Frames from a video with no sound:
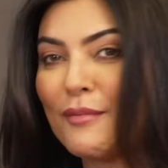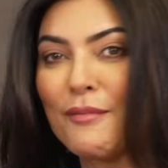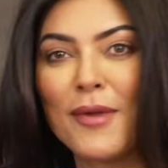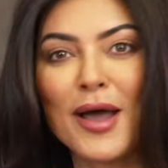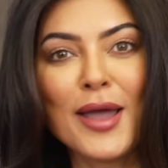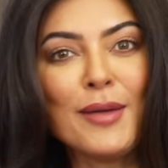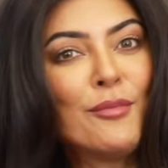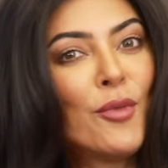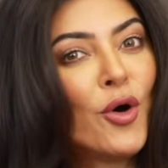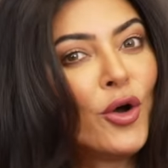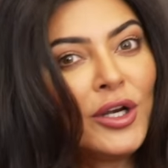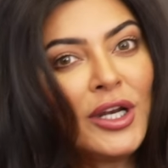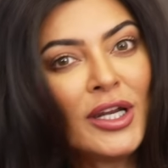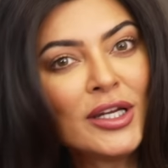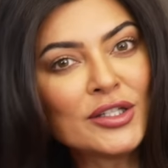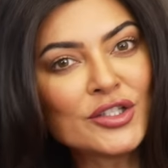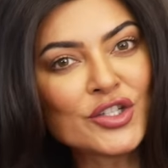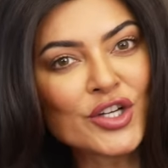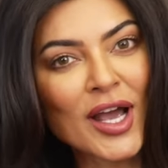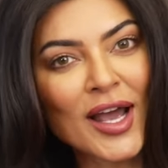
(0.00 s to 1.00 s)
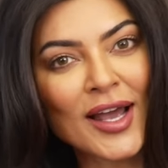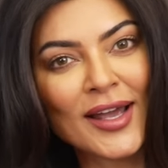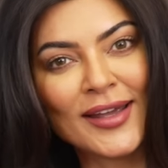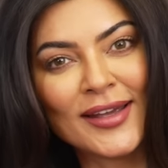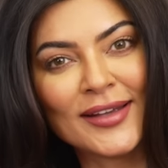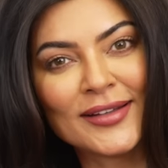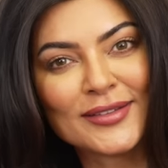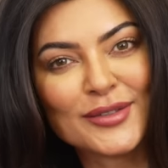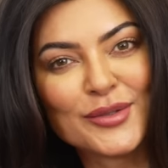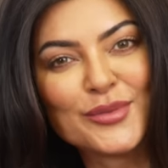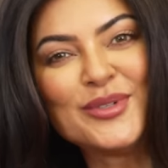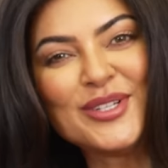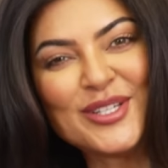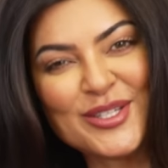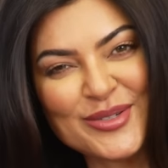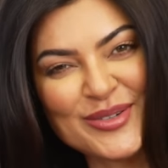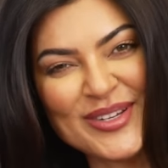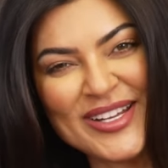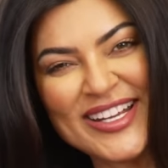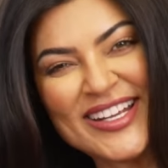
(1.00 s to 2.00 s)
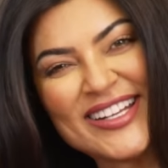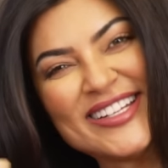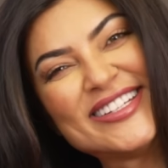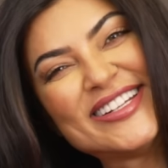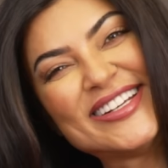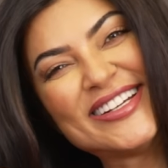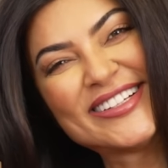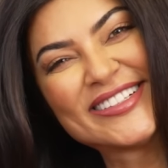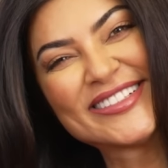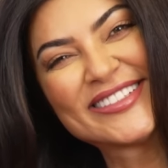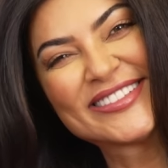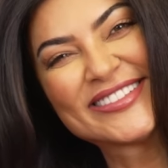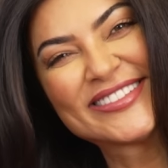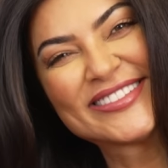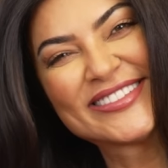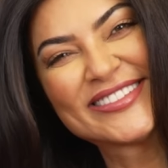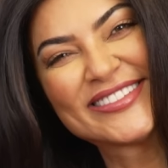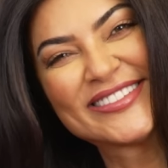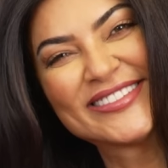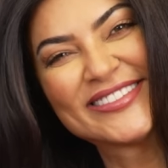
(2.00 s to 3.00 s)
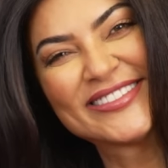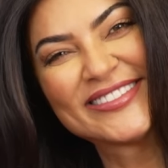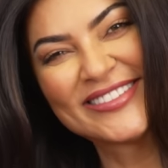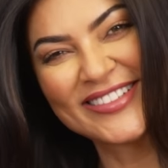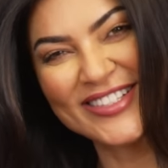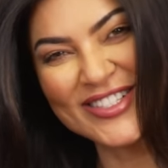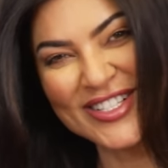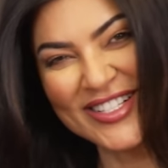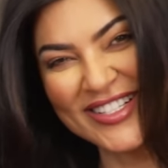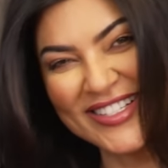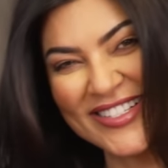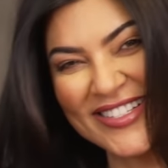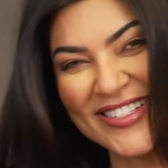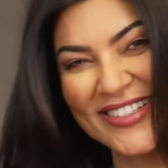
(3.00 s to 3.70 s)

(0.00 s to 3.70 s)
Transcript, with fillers: my morning chai with Tweak India. Cheers.